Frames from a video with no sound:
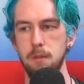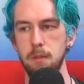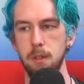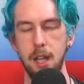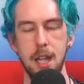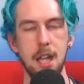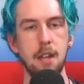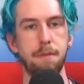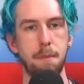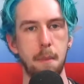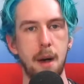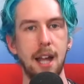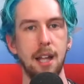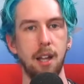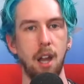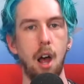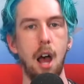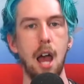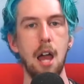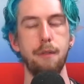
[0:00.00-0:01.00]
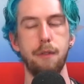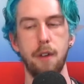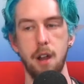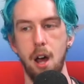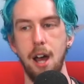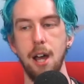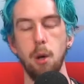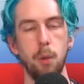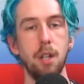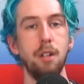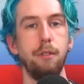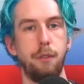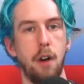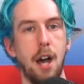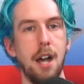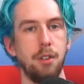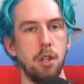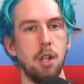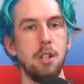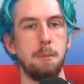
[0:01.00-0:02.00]
live my life and I will
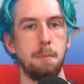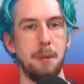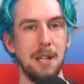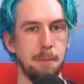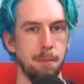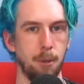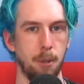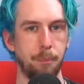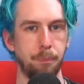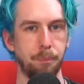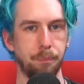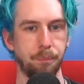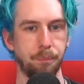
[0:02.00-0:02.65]
find those people.